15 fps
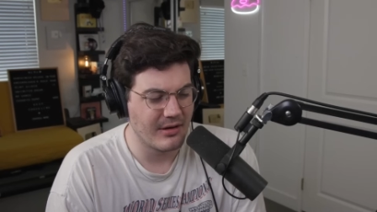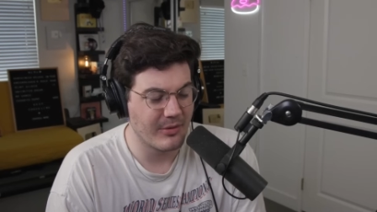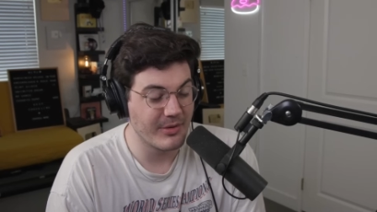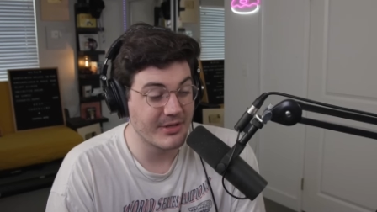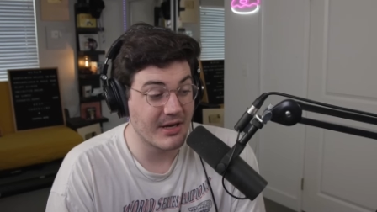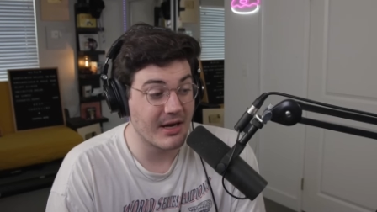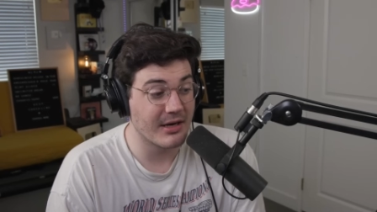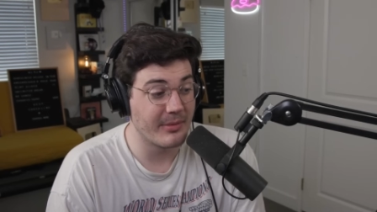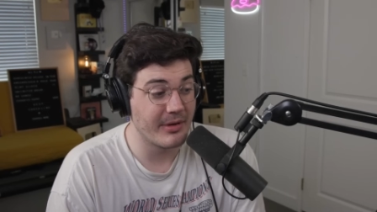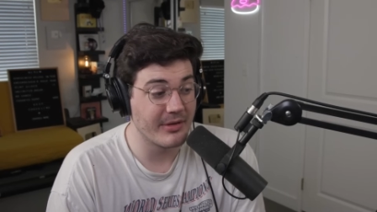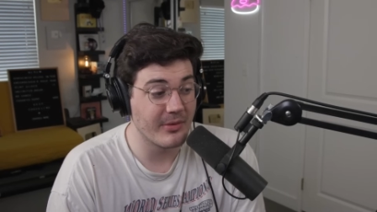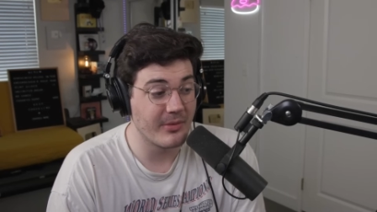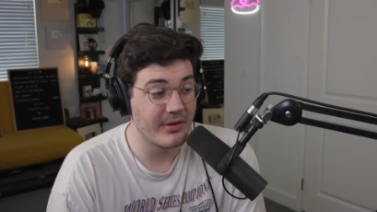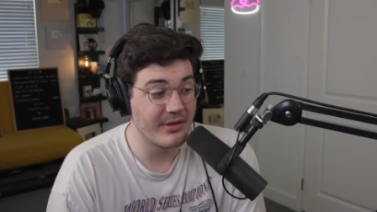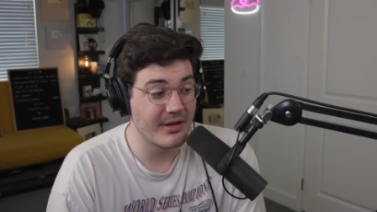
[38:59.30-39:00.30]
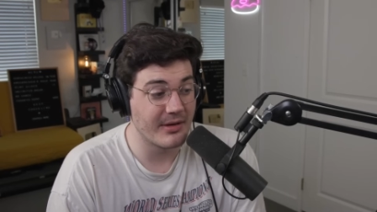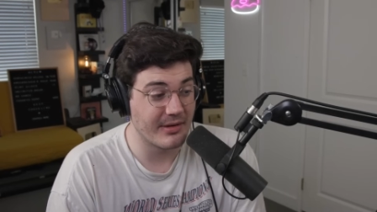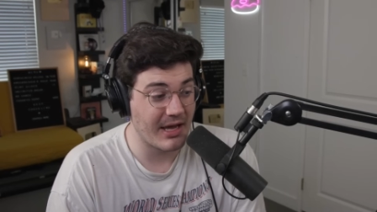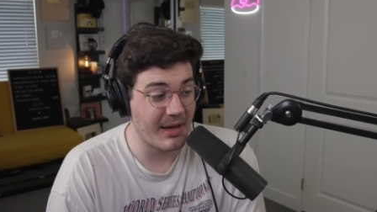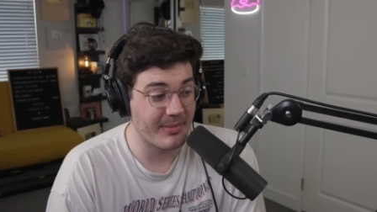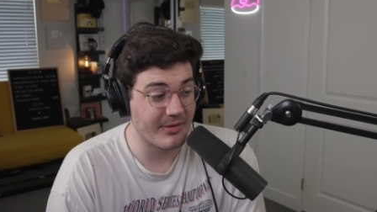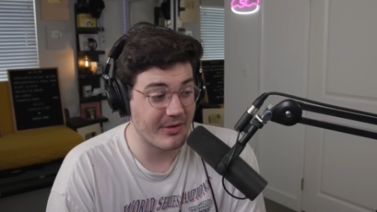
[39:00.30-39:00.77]
Are we talking about the one that
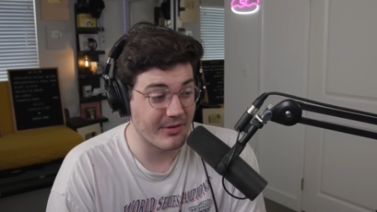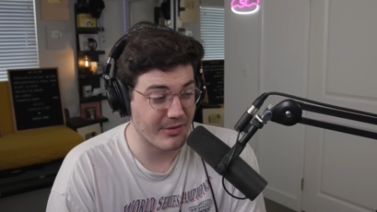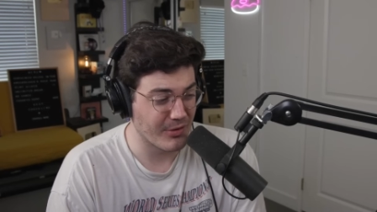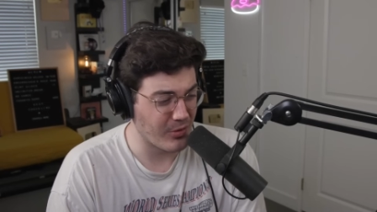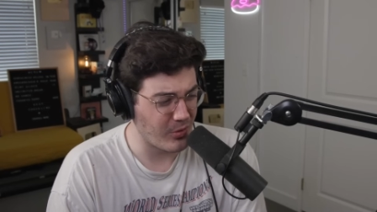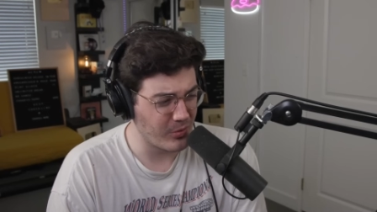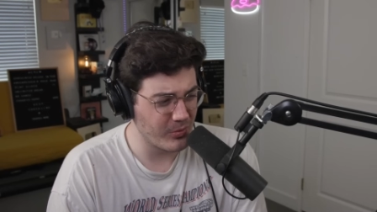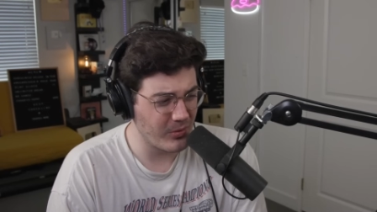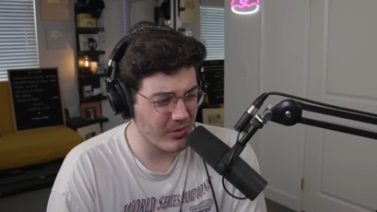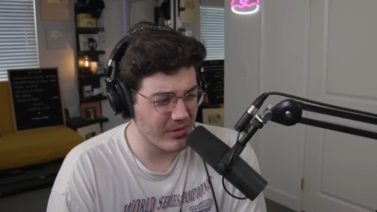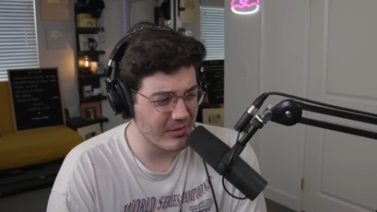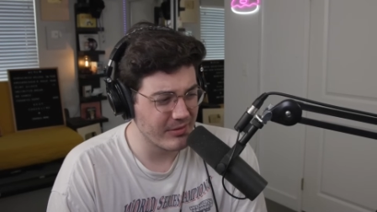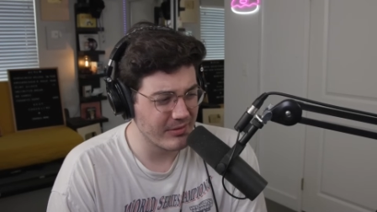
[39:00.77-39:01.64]
happened during the Cold War?